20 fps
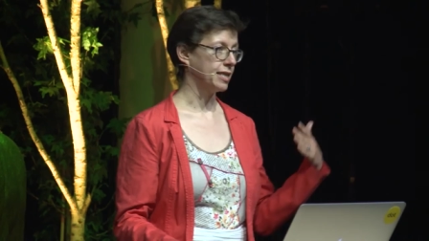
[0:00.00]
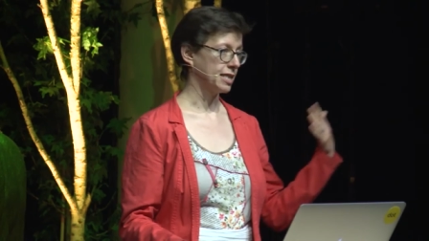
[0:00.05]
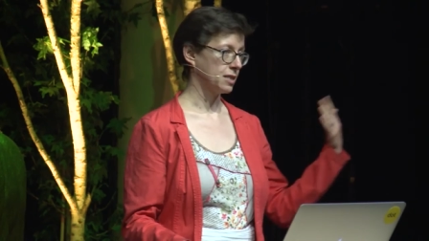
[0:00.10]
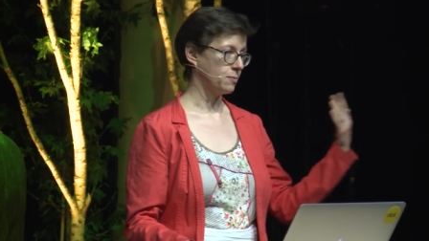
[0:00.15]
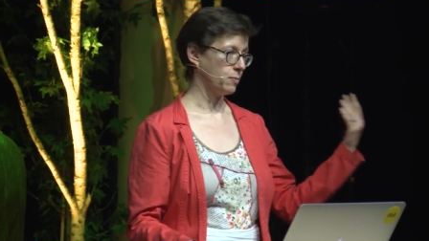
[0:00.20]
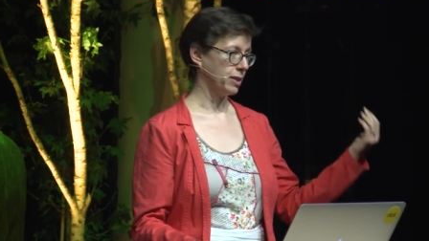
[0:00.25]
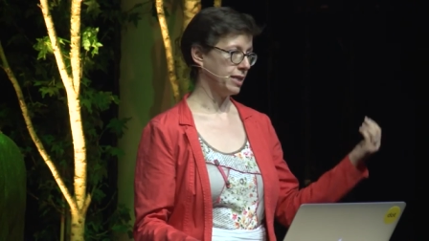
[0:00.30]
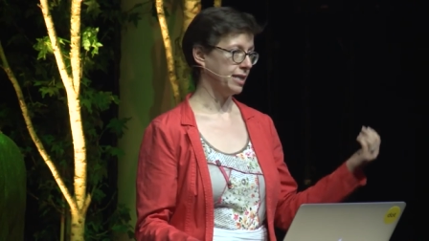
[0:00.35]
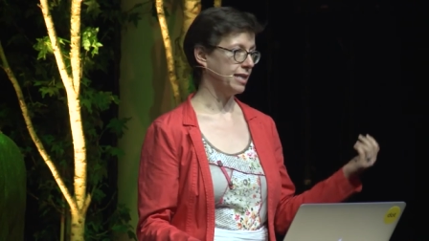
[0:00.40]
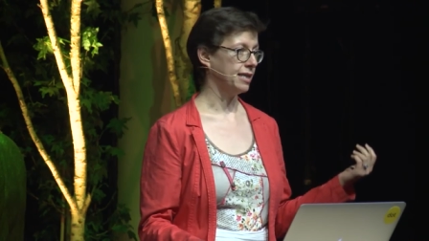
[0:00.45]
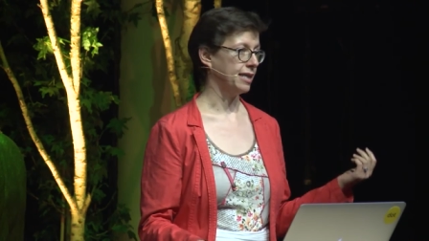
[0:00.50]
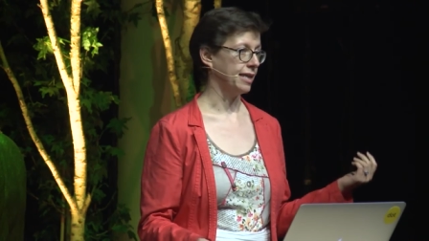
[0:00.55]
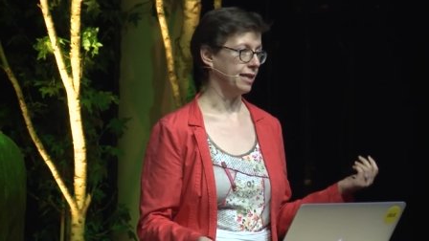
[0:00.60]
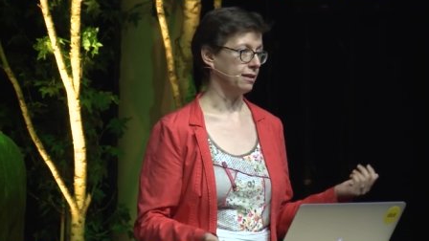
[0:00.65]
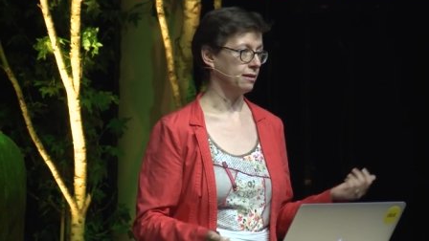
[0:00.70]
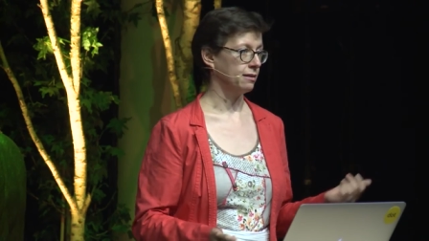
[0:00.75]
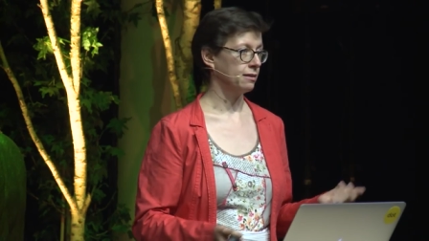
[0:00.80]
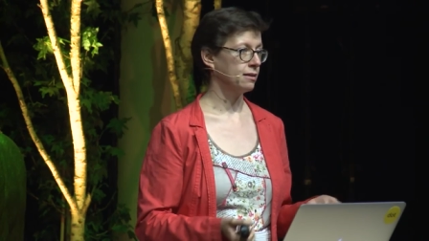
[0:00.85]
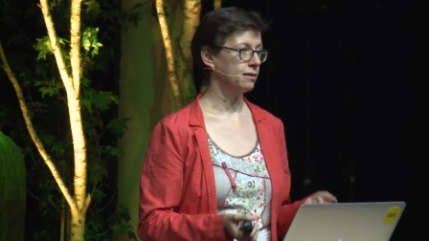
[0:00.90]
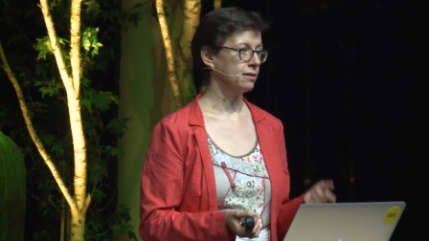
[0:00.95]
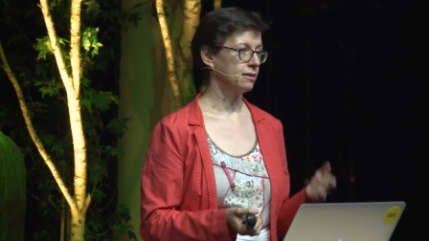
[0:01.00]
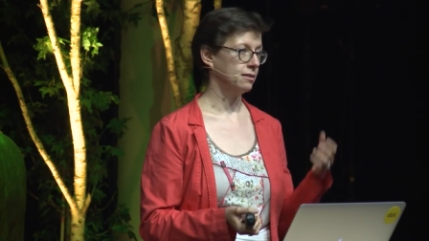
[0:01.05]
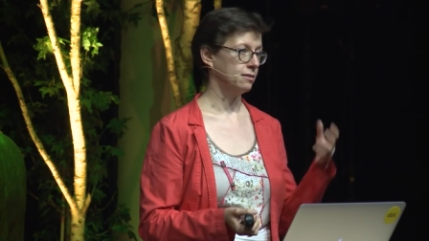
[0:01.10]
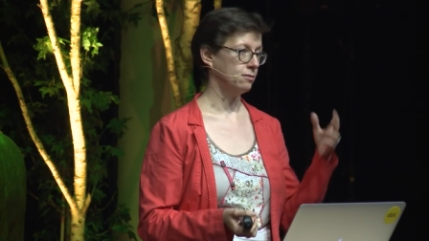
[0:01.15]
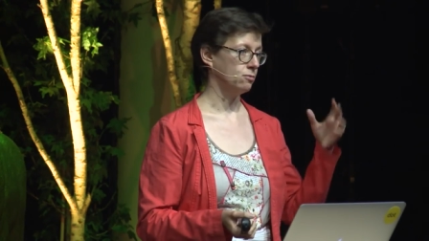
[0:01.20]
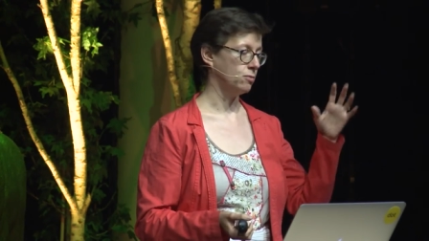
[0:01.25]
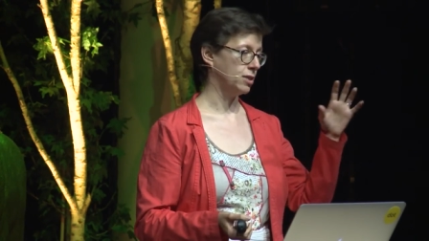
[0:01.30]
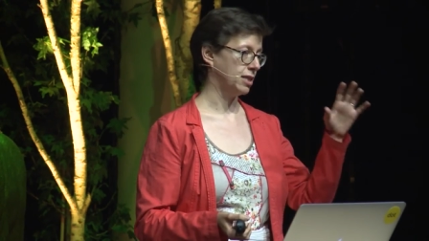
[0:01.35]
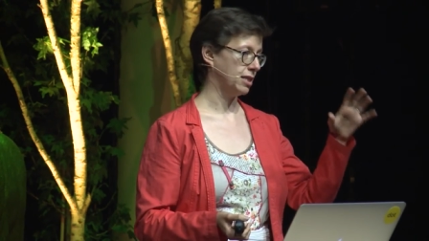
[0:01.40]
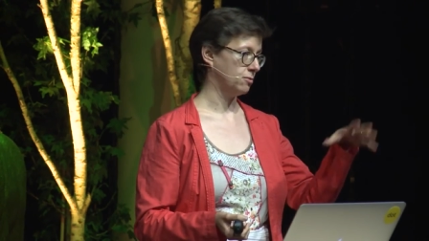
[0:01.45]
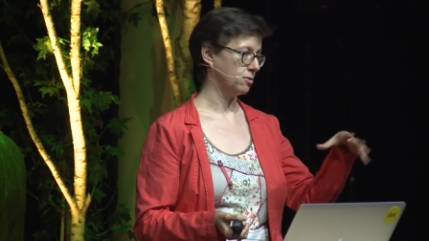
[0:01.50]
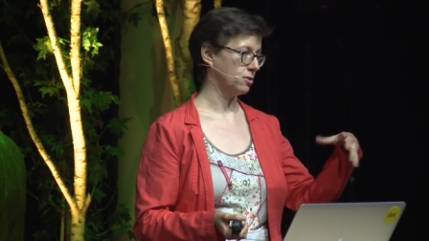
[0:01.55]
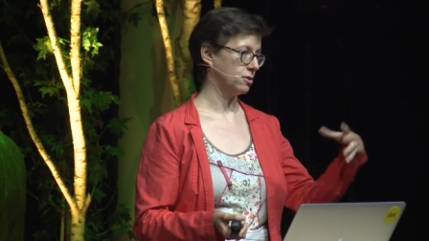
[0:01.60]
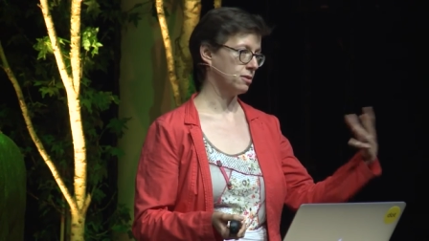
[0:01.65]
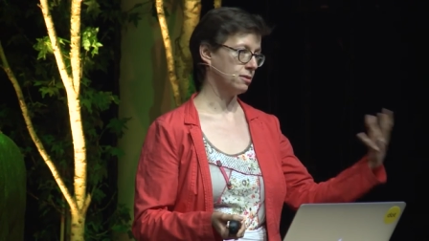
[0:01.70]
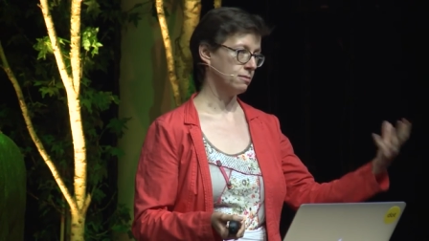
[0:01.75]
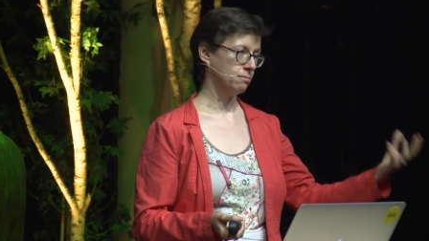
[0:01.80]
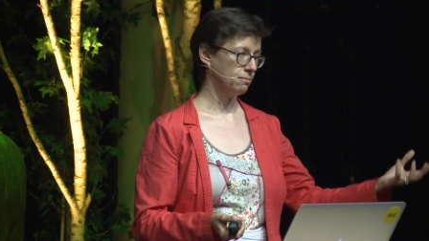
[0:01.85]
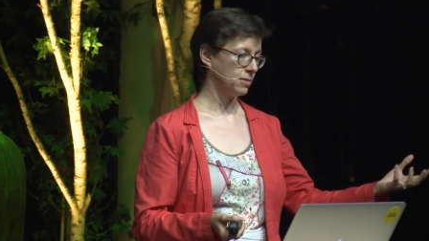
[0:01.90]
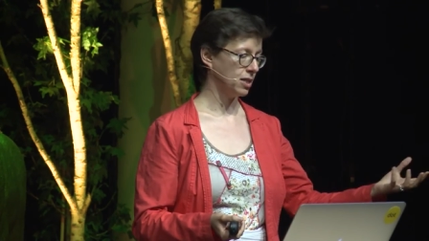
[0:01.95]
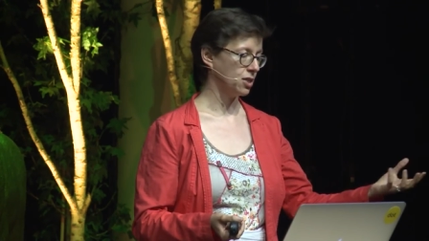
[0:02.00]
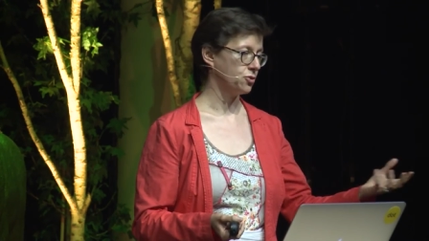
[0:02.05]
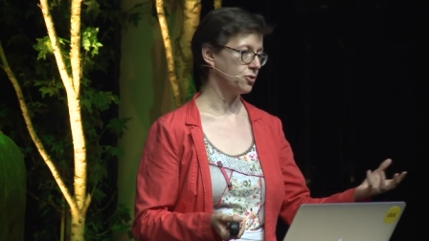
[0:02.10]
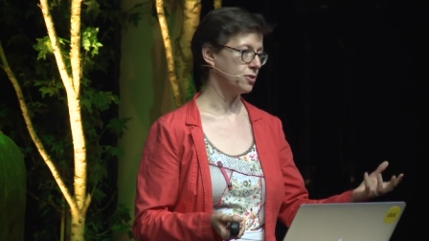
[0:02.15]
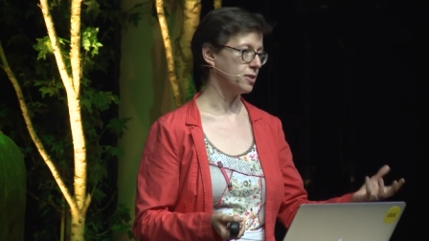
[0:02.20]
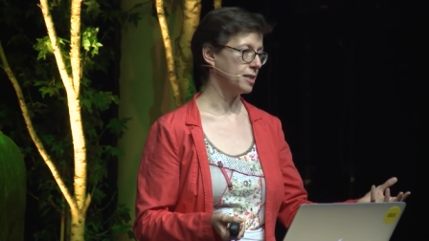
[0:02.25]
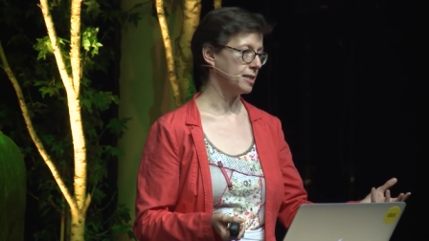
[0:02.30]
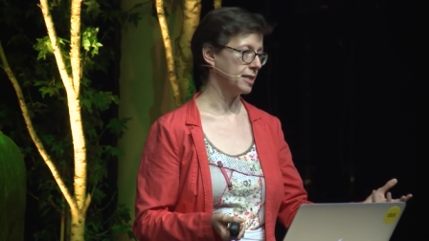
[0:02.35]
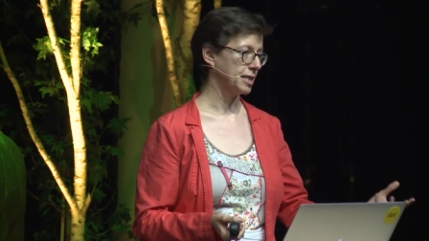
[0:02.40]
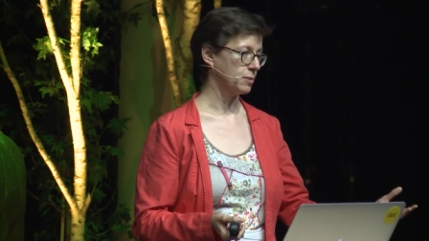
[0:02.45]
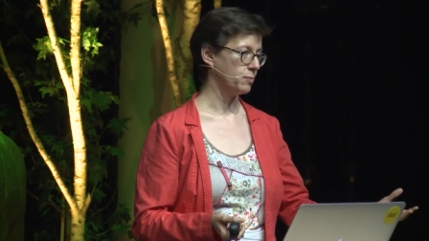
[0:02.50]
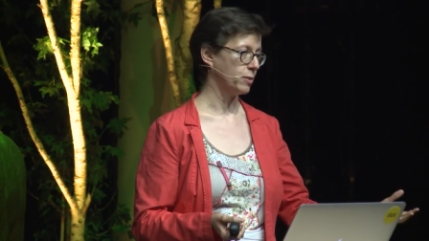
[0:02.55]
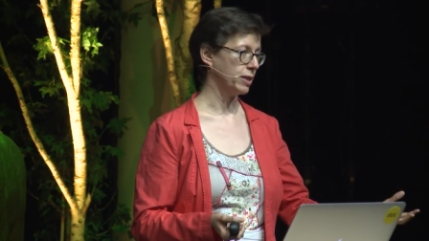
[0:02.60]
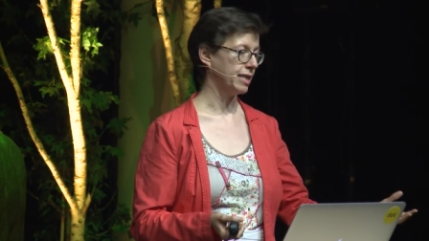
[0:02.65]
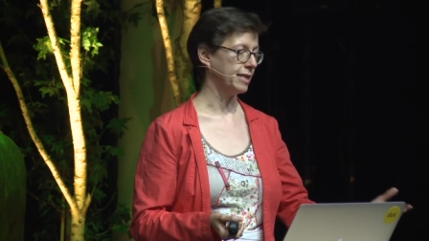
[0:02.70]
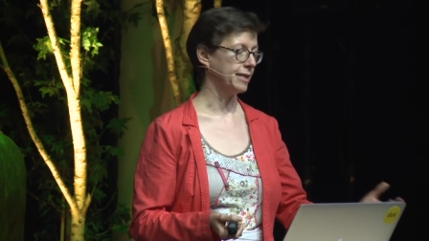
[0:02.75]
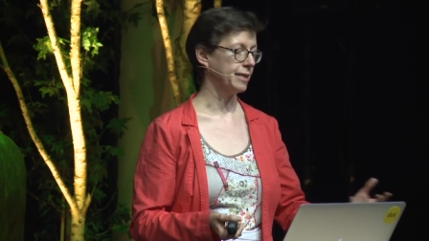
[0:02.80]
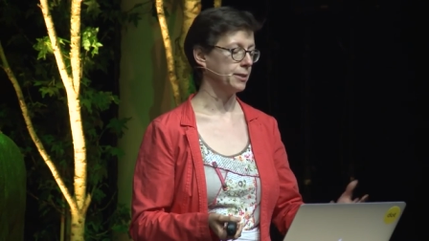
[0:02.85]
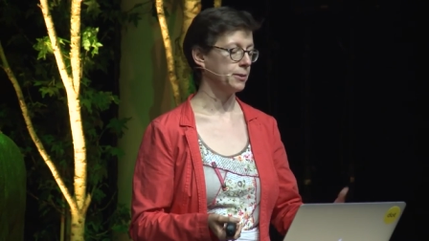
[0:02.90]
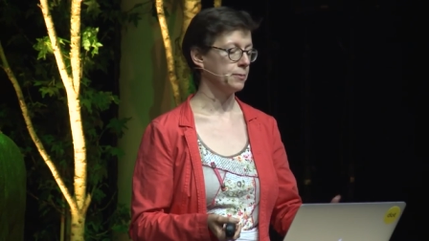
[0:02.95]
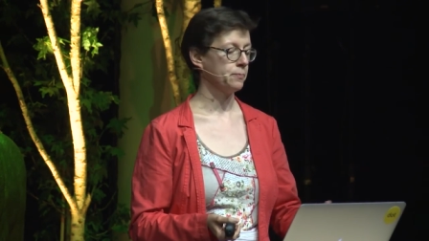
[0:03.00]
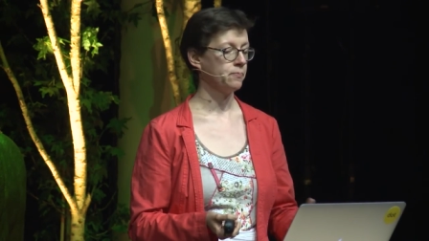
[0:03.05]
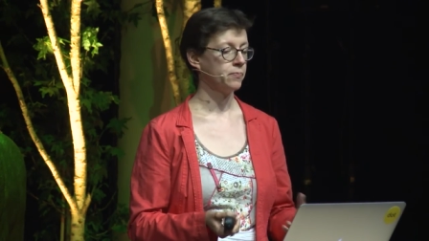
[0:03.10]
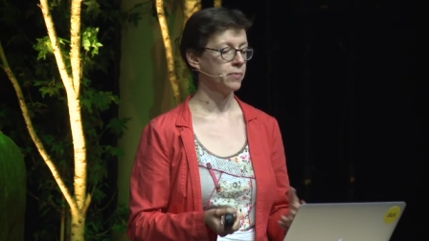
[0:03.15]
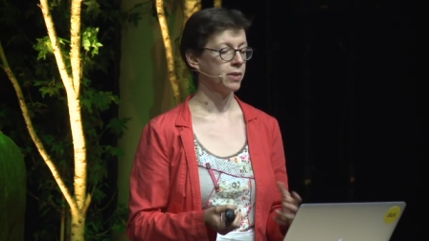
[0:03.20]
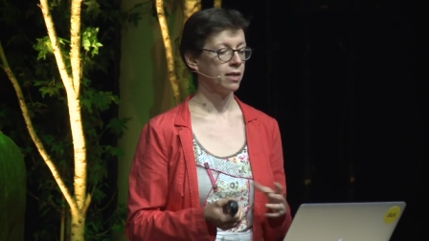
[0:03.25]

in explaining what I was interested in explaining.